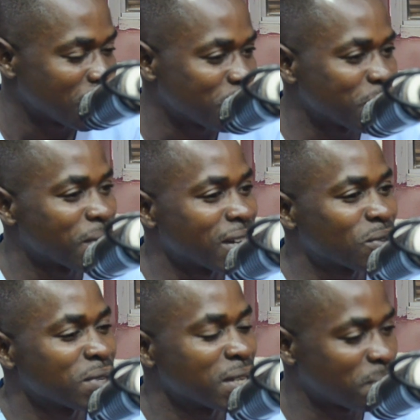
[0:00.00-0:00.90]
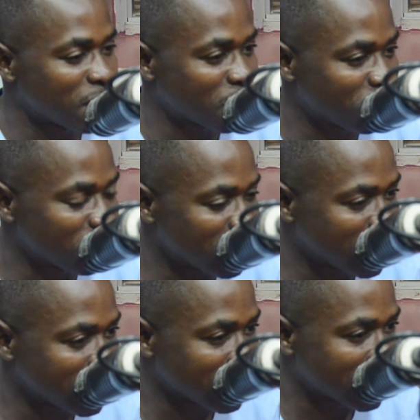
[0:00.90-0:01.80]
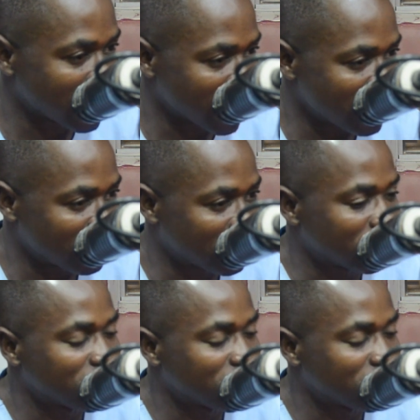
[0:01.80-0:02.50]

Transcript: We want to help our communities thrive.